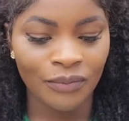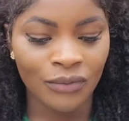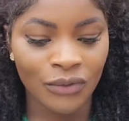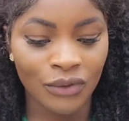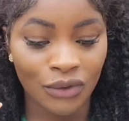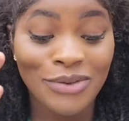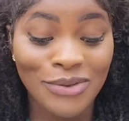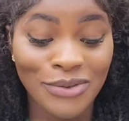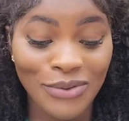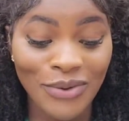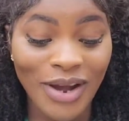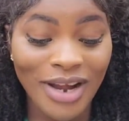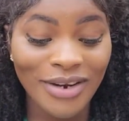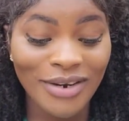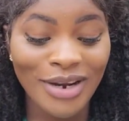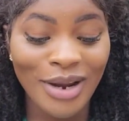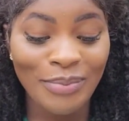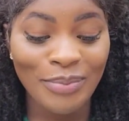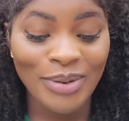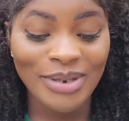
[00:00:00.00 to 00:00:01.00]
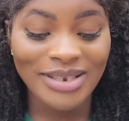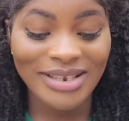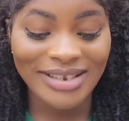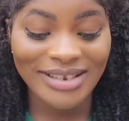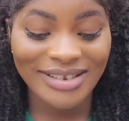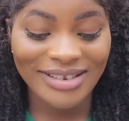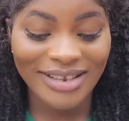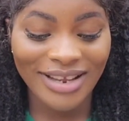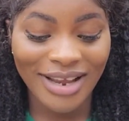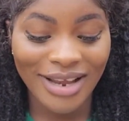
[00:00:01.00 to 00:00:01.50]
So another person
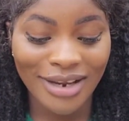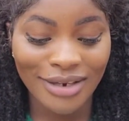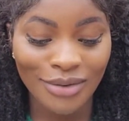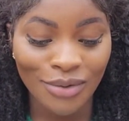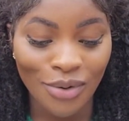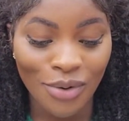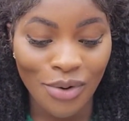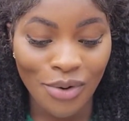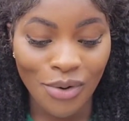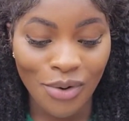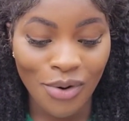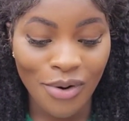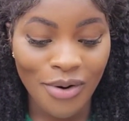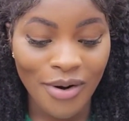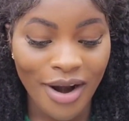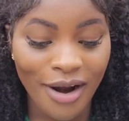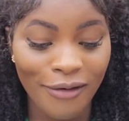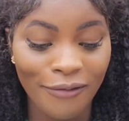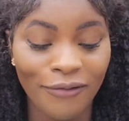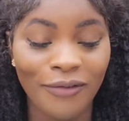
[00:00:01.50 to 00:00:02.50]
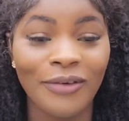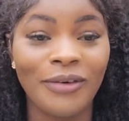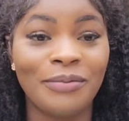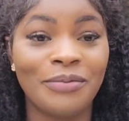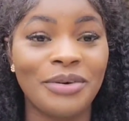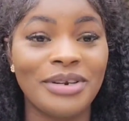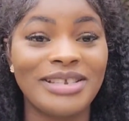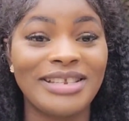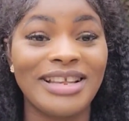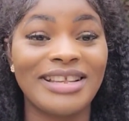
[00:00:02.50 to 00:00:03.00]
said, Okora for
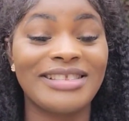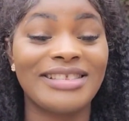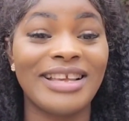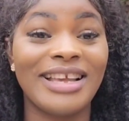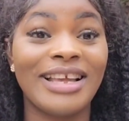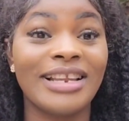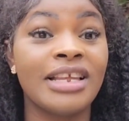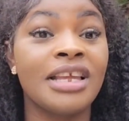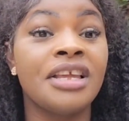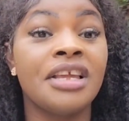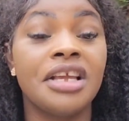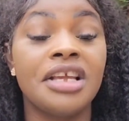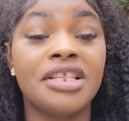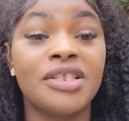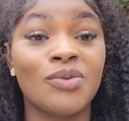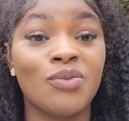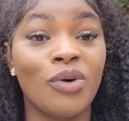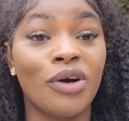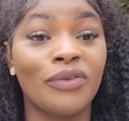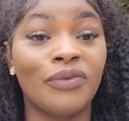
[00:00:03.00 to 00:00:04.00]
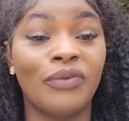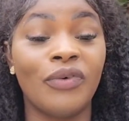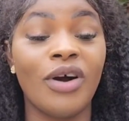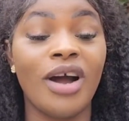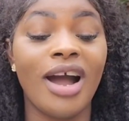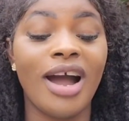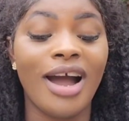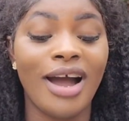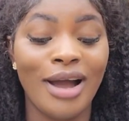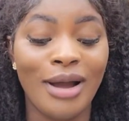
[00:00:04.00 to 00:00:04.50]
Princess said, it worked for
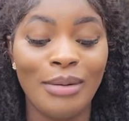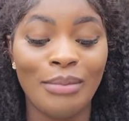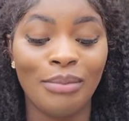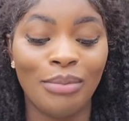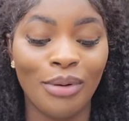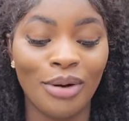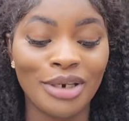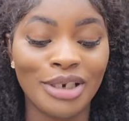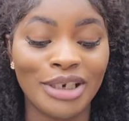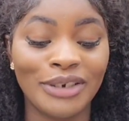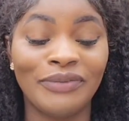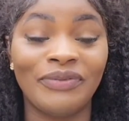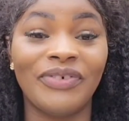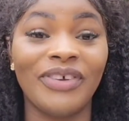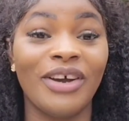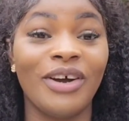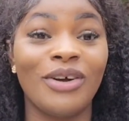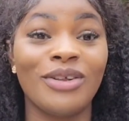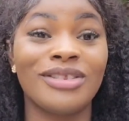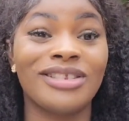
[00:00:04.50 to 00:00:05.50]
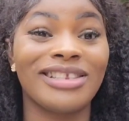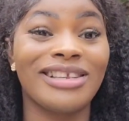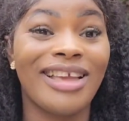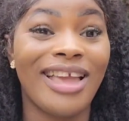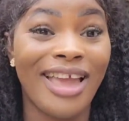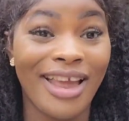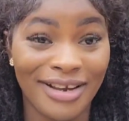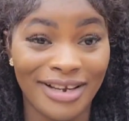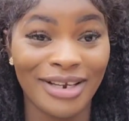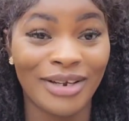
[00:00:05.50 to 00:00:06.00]
her, but she felt
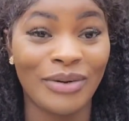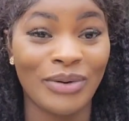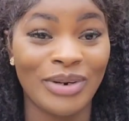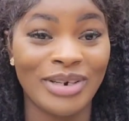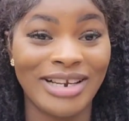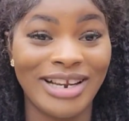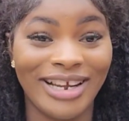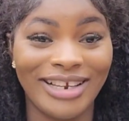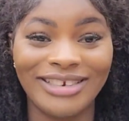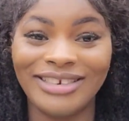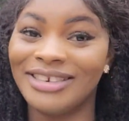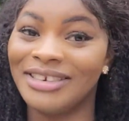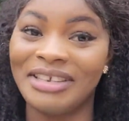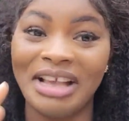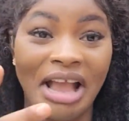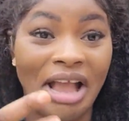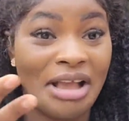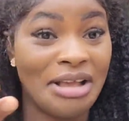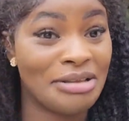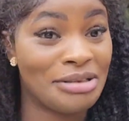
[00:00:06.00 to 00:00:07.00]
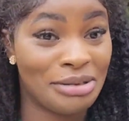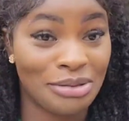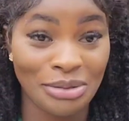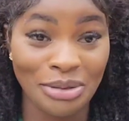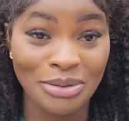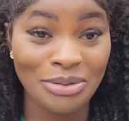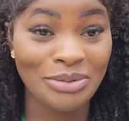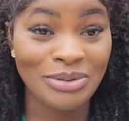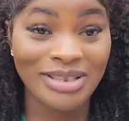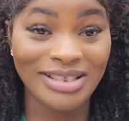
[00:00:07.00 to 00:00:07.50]
headache on that day. So
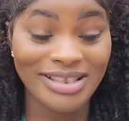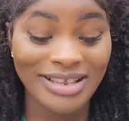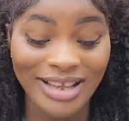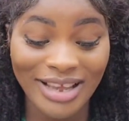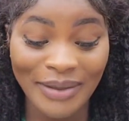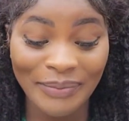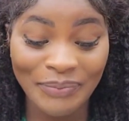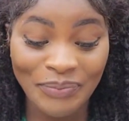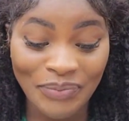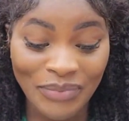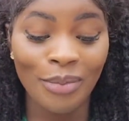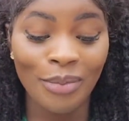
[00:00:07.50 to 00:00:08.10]
you see?